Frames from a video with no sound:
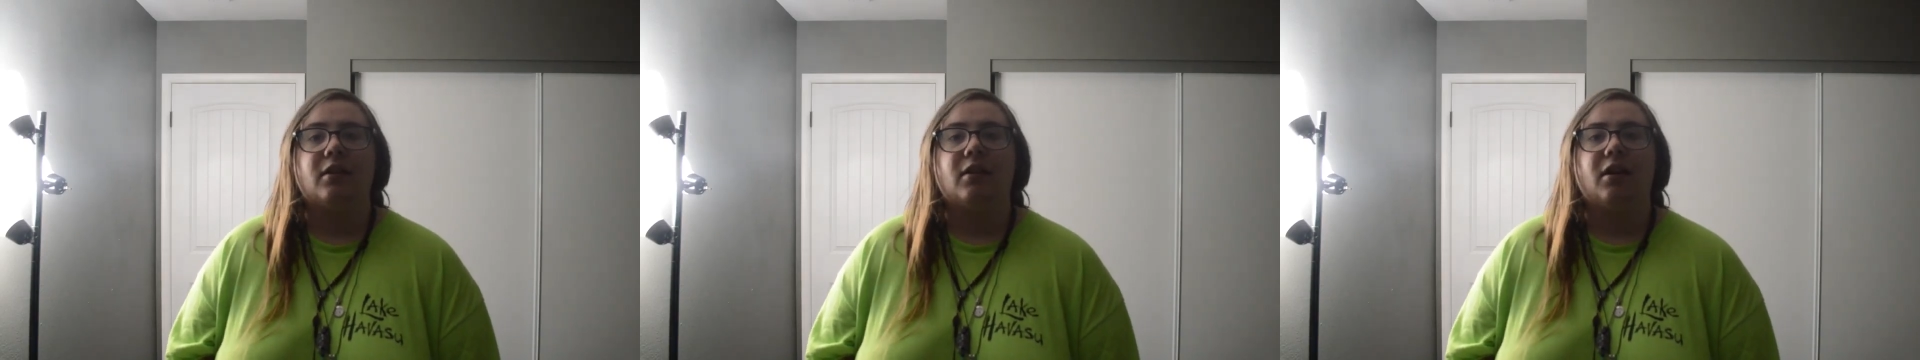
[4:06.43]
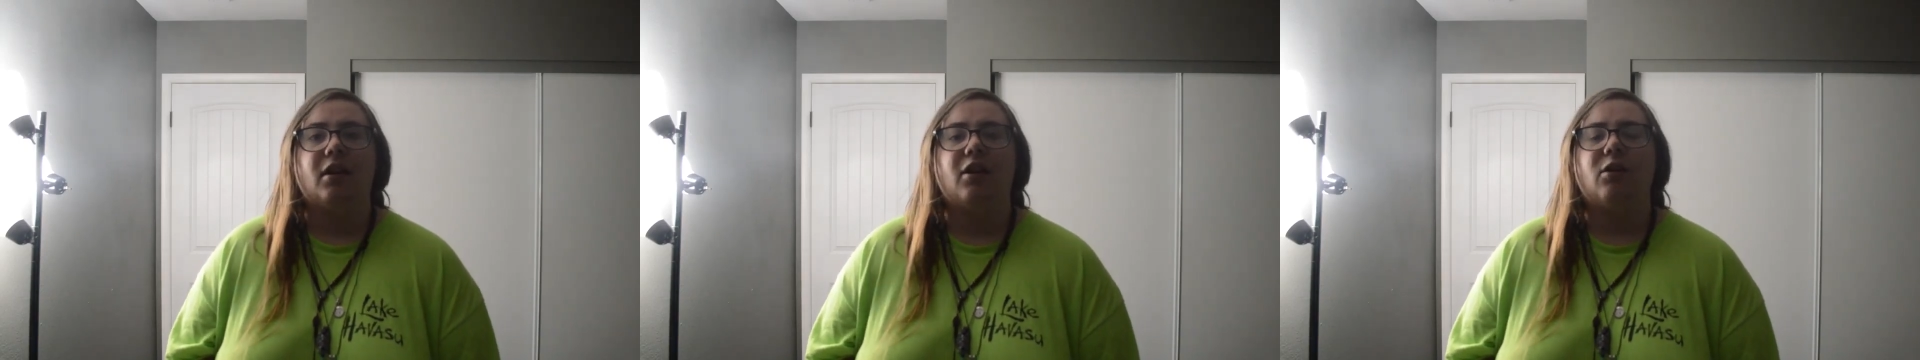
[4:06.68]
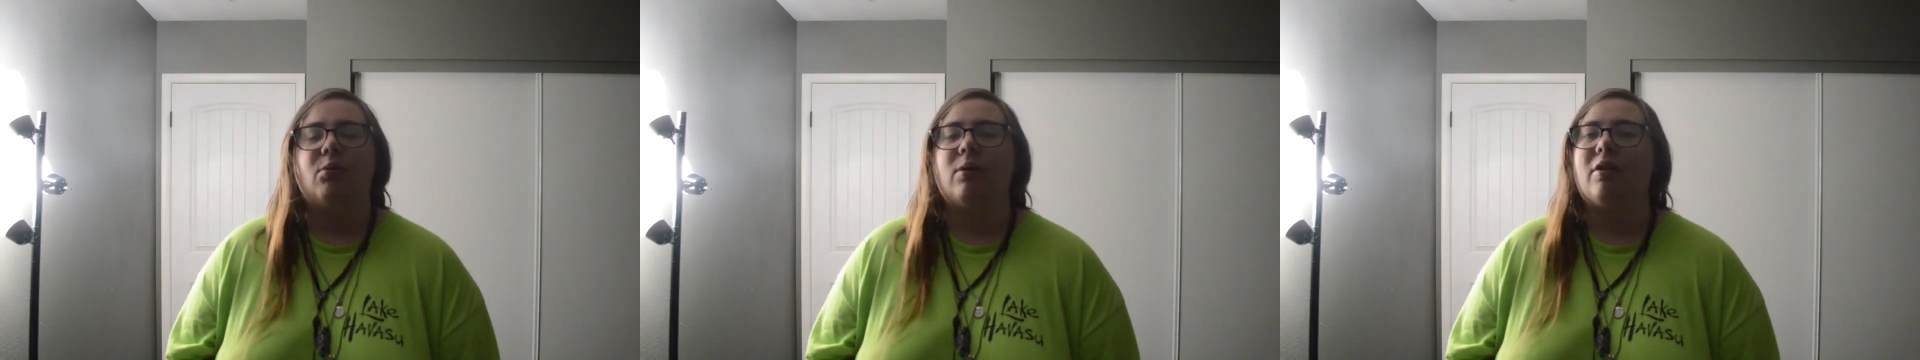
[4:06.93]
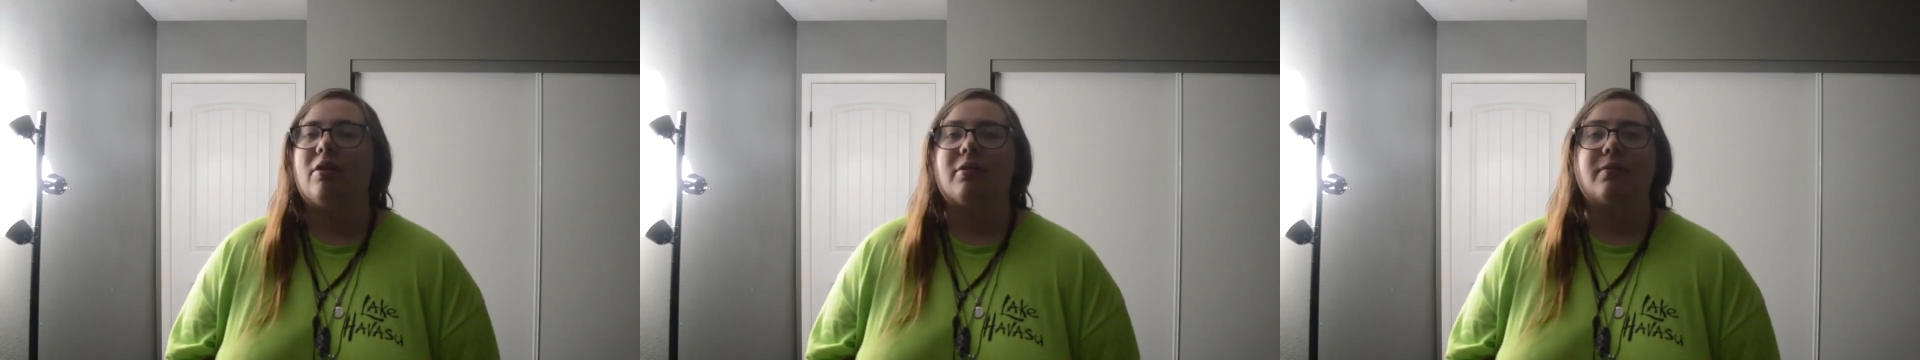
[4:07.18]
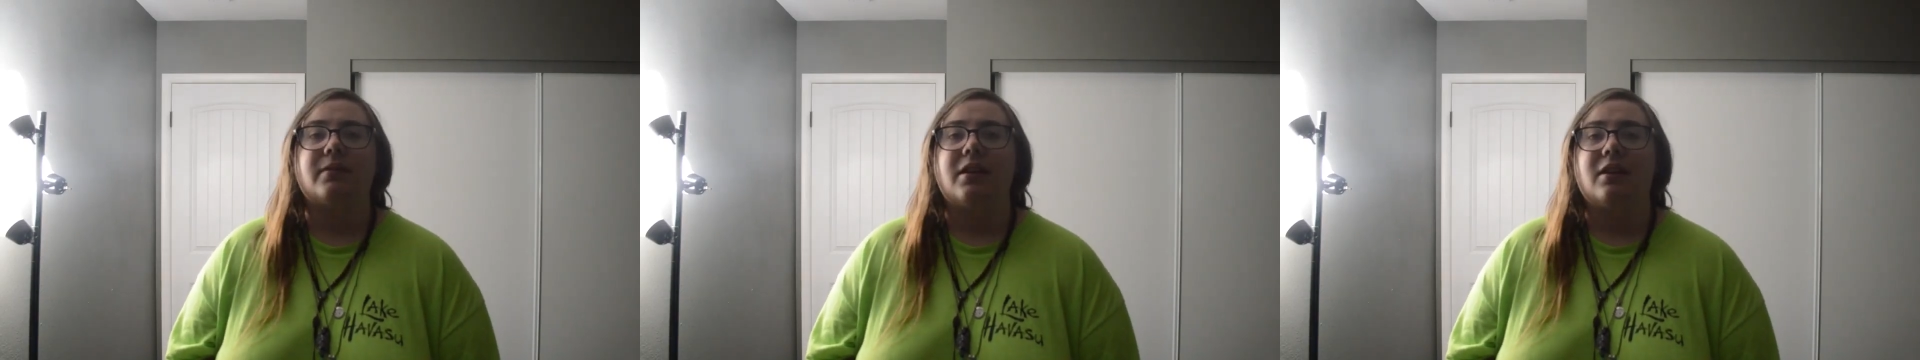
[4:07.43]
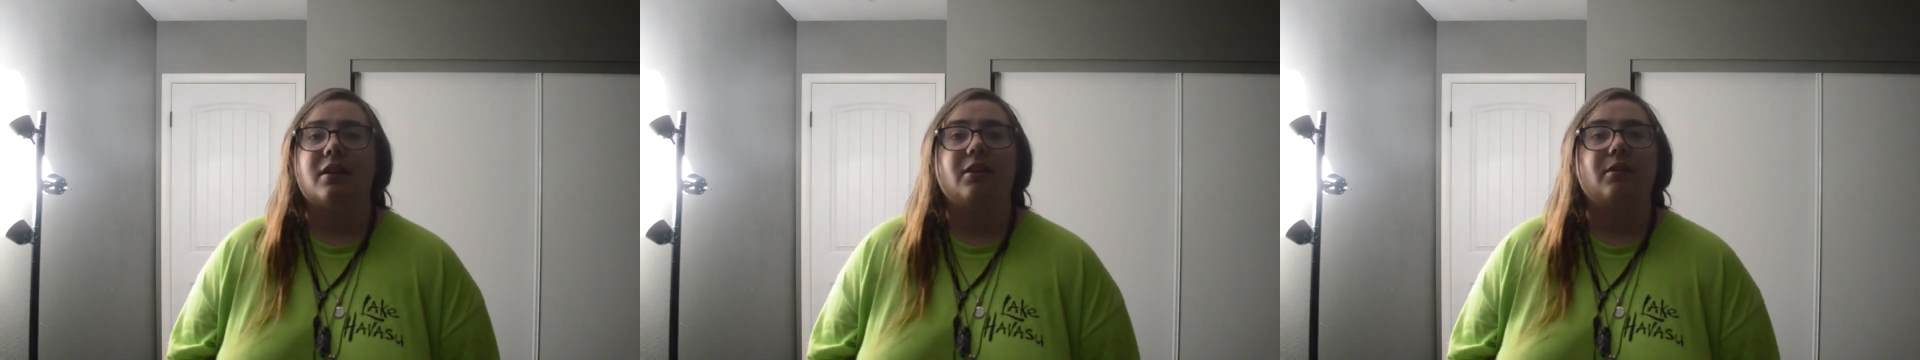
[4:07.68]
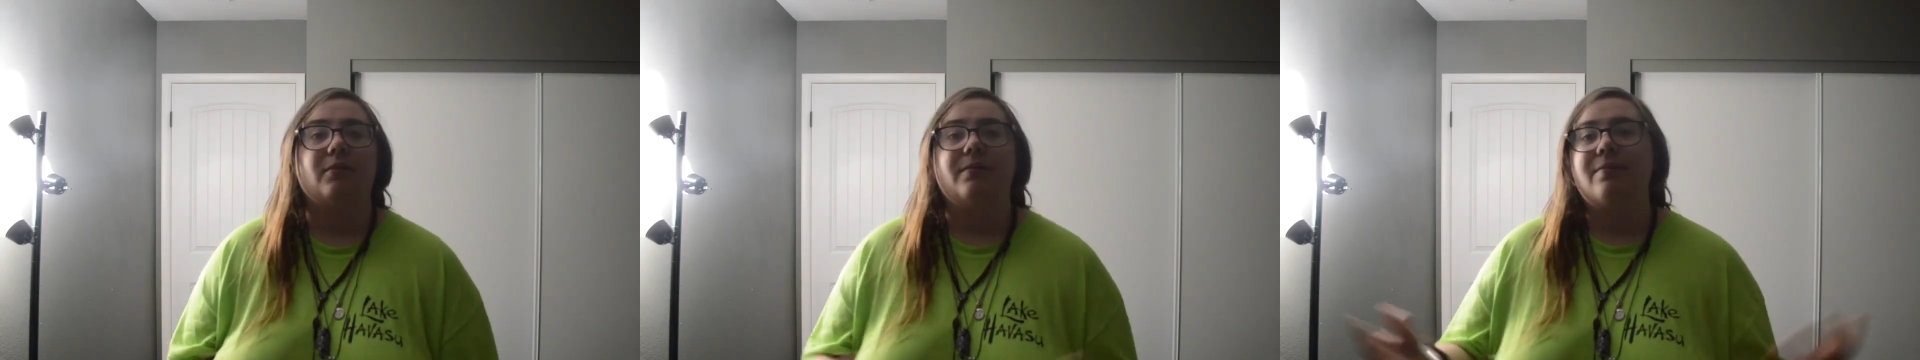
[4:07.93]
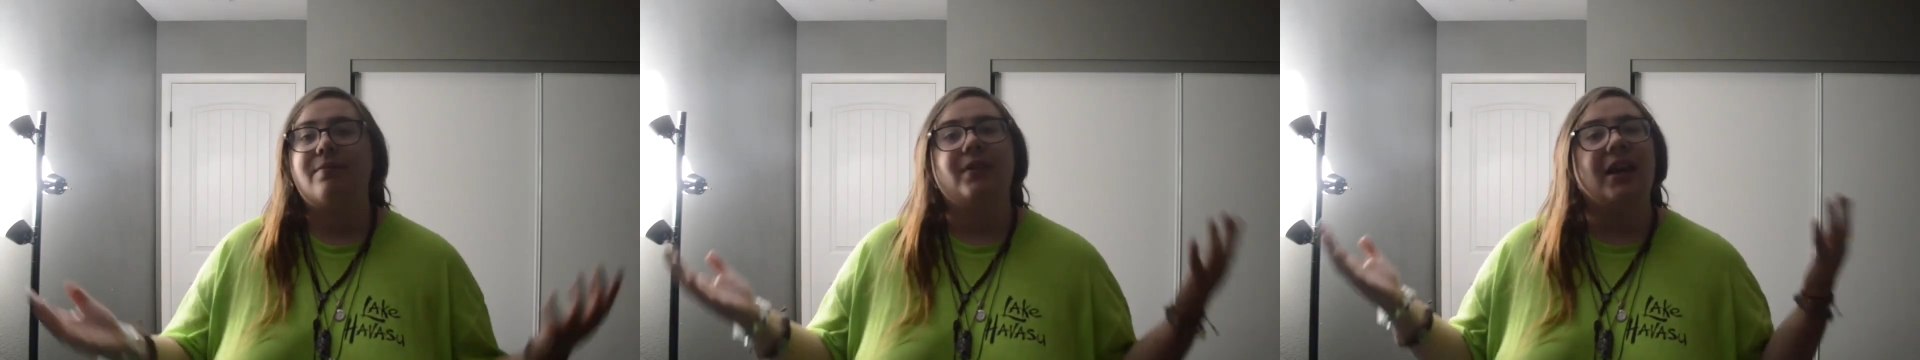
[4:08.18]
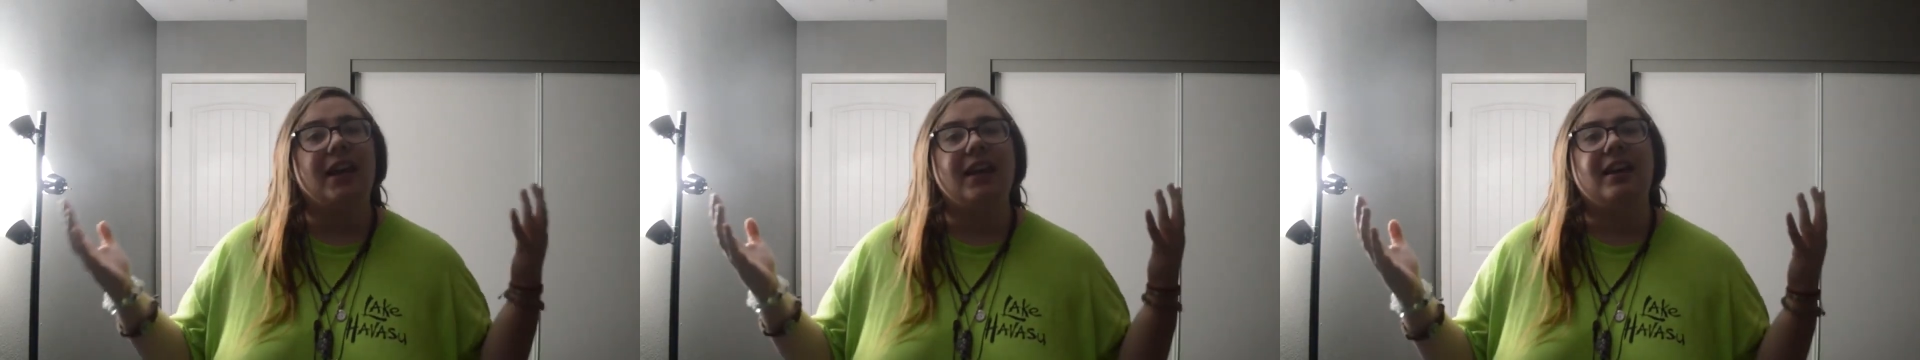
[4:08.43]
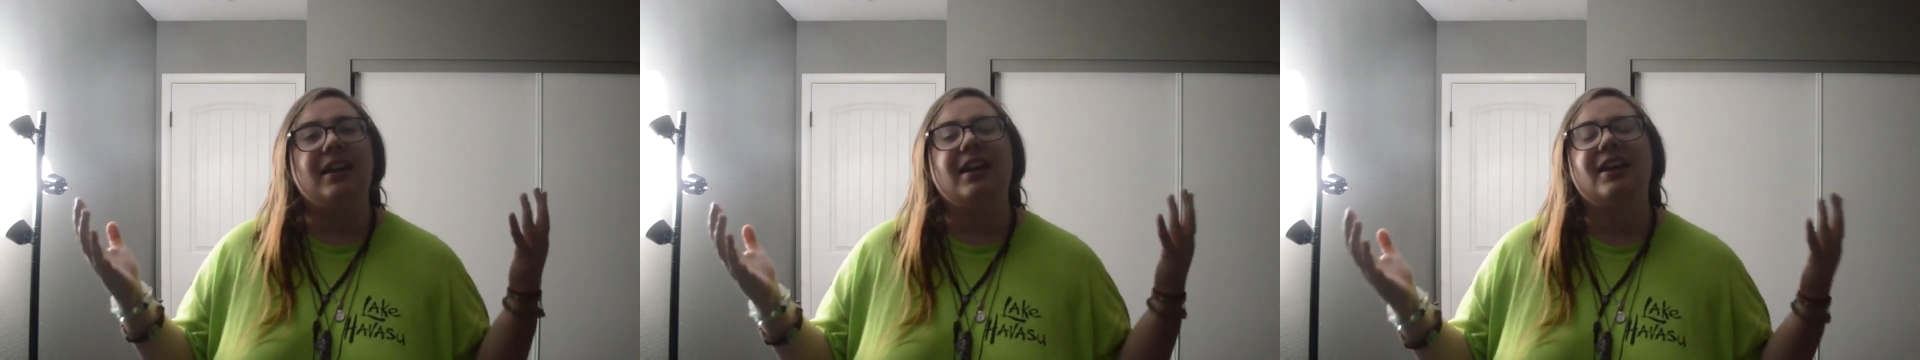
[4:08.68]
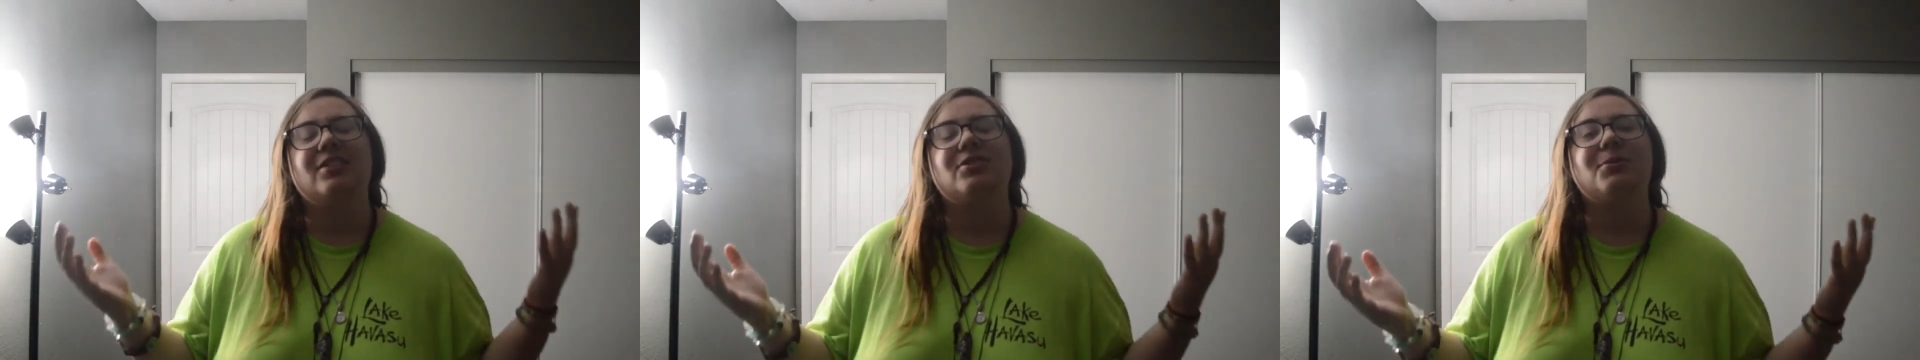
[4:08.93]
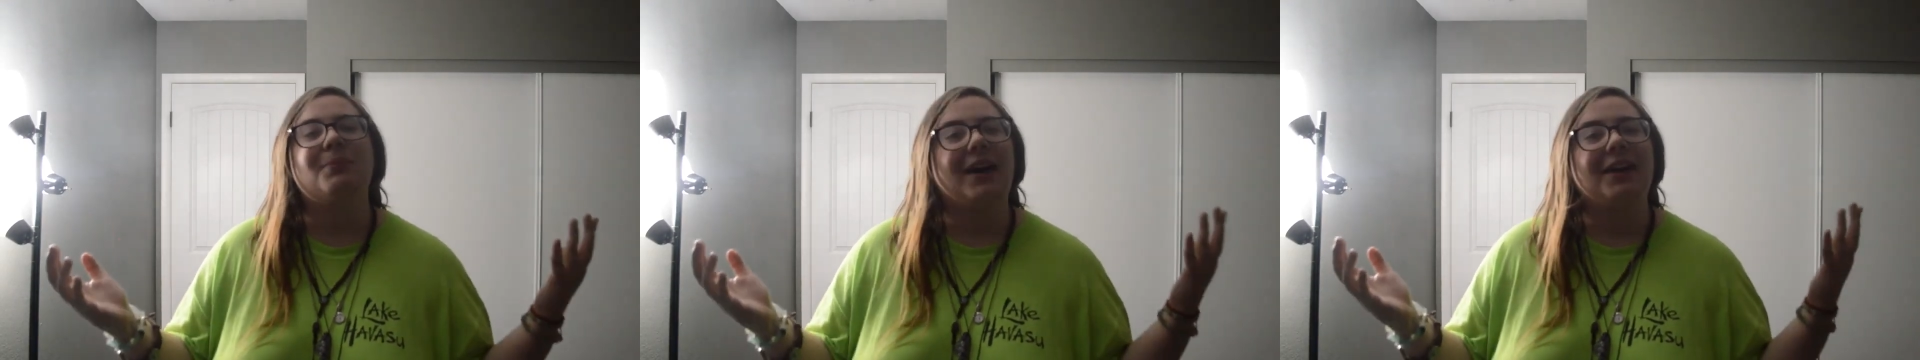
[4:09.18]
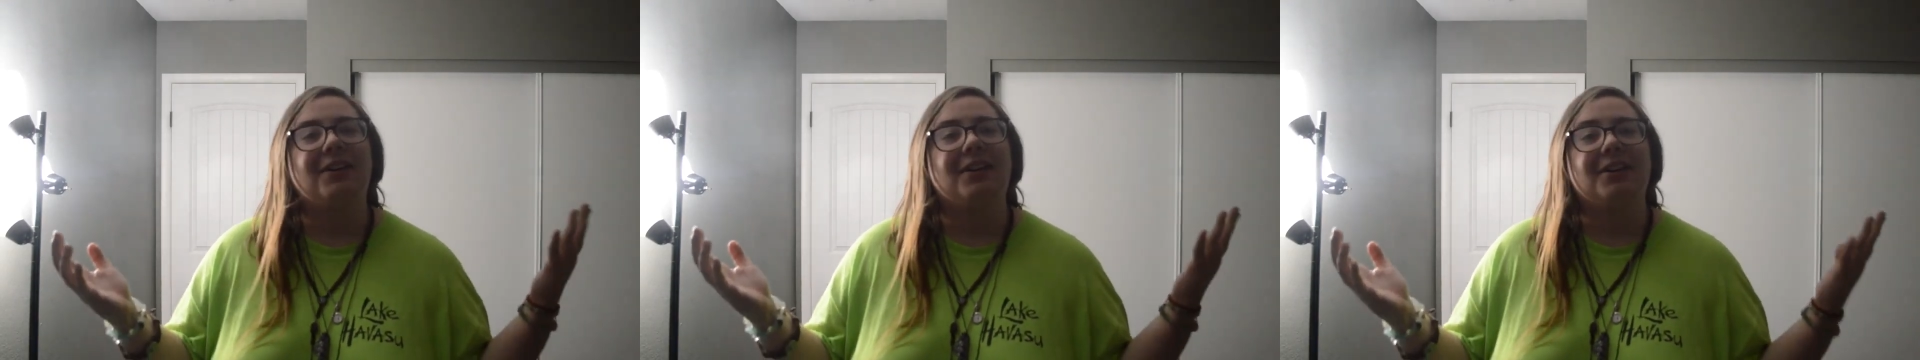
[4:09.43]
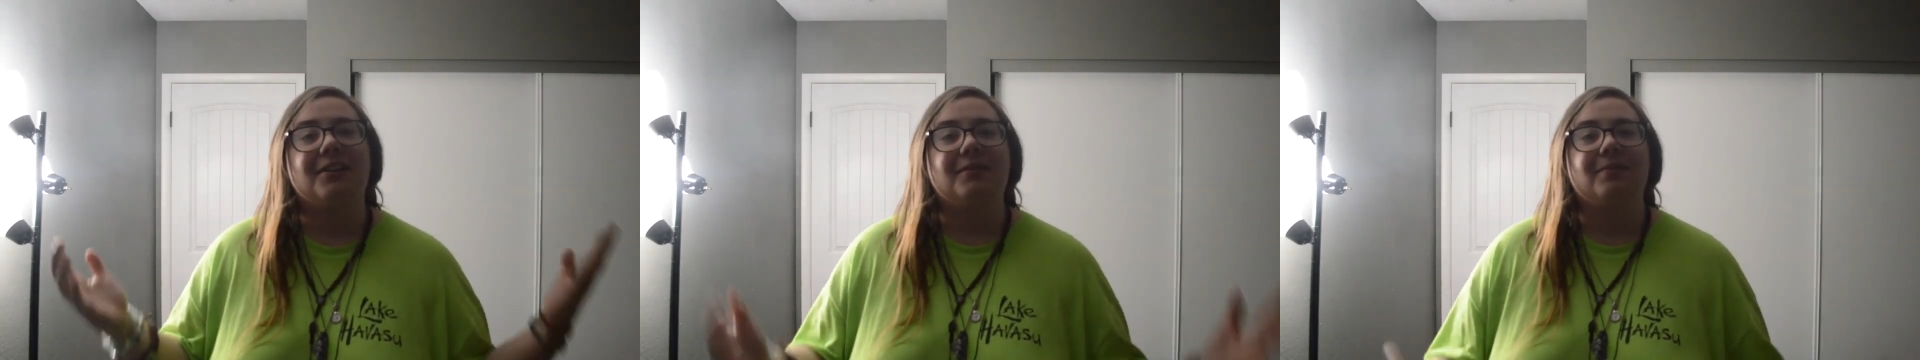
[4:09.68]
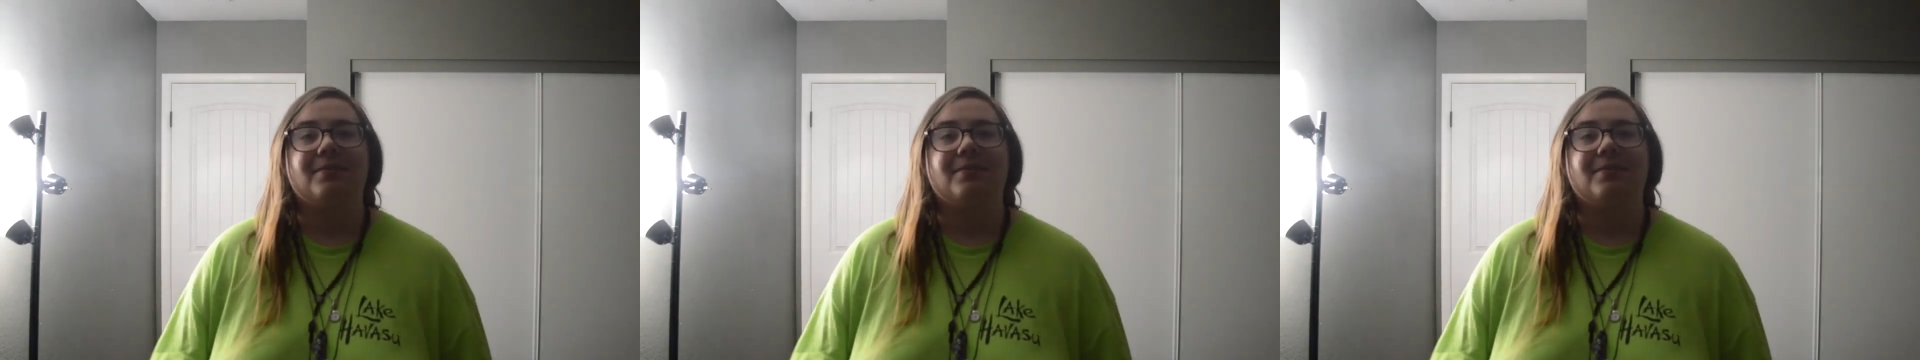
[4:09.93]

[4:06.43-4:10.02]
Oh, well, he can do better.